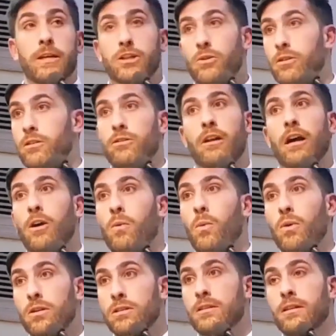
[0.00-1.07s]
Just make sure they're
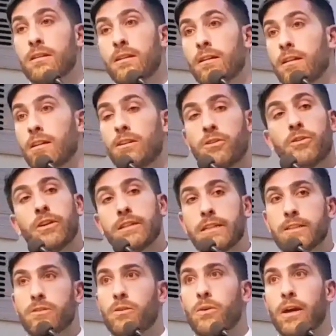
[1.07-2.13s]
not divorced and the
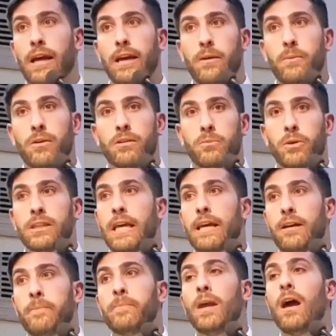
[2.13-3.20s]
attorney says they're okay and we'll,
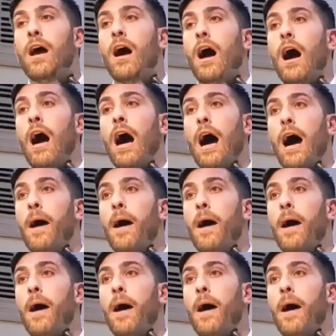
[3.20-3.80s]
we'll take them.